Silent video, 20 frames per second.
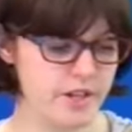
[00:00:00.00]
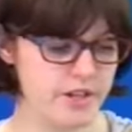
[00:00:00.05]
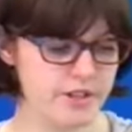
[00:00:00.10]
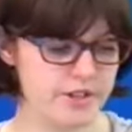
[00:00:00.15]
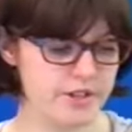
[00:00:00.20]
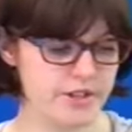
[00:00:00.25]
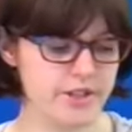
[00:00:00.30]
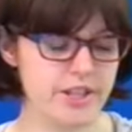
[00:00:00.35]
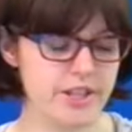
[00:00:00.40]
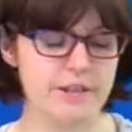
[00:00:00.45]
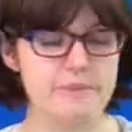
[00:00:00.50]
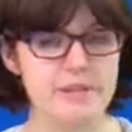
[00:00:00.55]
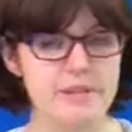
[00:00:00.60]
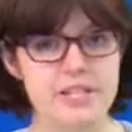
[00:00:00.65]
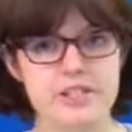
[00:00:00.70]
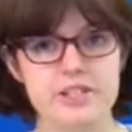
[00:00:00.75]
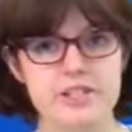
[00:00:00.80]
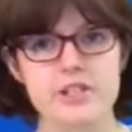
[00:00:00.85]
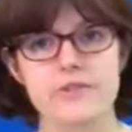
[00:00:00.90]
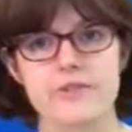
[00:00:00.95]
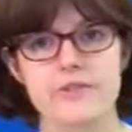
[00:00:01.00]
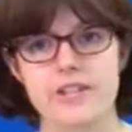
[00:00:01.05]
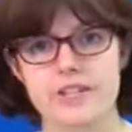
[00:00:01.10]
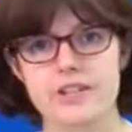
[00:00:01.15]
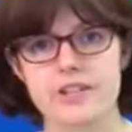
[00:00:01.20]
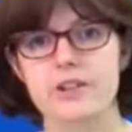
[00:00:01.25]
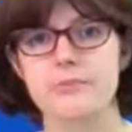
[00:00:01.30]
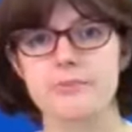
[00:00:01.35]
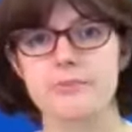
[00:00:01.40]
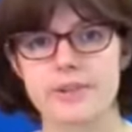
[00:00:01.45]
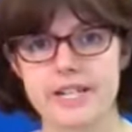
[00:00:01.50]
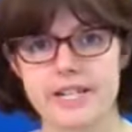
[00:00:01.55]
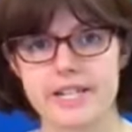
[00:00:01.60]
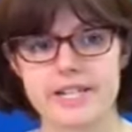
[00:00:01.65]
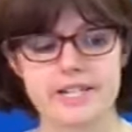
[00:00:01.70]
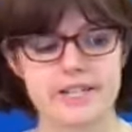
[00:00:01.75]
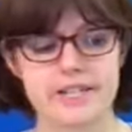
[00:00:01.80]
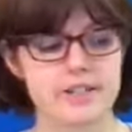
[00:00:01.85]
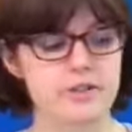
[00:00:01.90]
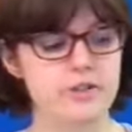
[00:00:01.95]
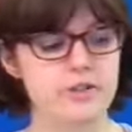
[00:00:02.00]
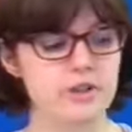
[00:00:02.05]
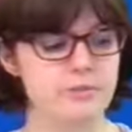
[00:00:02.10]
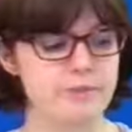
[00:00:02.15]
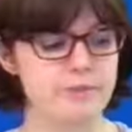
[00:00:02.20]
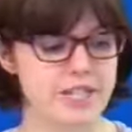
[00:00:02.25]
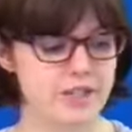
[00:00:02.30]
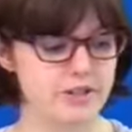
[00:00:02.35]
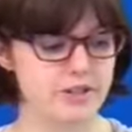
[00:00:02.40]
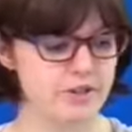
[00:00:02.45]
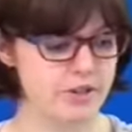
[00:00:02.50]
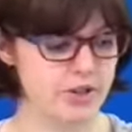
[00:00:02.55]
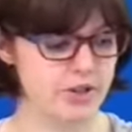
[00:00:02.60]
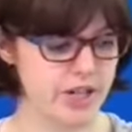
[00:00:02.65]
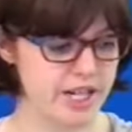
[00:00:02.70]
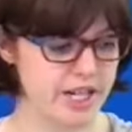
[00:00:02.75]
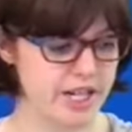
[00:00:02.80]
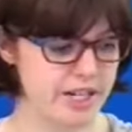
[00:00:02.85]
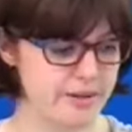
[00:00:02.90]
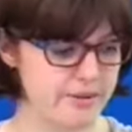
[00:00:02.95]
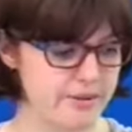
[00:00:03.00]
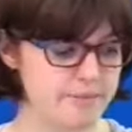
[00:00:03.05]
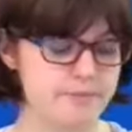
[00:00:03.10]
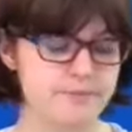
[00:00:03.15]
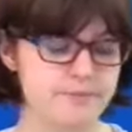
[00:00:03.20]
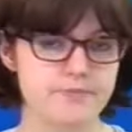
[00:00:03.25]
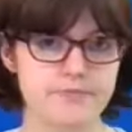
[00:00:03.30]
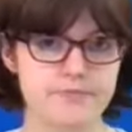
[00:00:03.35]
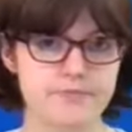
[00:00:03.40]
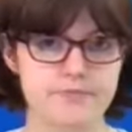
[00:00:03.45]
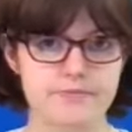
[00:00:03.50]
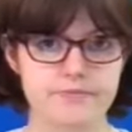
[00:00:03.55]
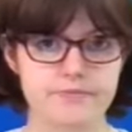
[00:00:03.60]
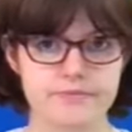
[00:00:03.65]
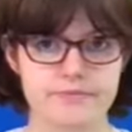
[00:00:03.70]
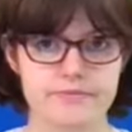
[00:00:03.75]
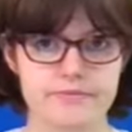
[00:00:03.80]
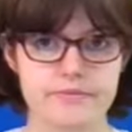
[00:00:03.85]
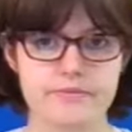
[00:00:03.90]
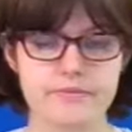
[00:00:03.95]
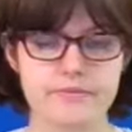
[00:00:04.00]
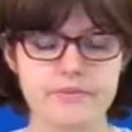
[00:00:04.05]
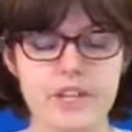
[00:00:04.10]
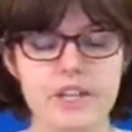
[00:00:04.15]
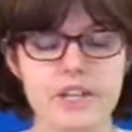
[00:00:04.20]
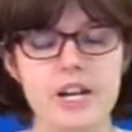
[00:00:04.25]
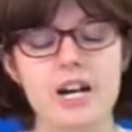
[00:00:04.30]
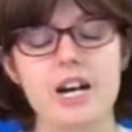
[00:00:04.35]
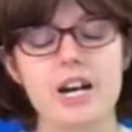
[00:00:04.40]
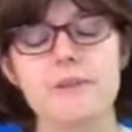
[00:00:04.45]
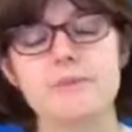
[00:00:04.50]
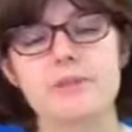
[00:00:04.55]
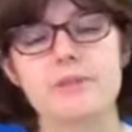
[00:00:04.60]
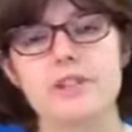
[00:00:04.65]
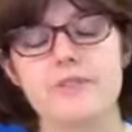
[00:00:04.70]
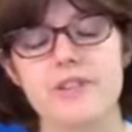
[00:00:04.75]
So that means that you've either completed a core medical training, or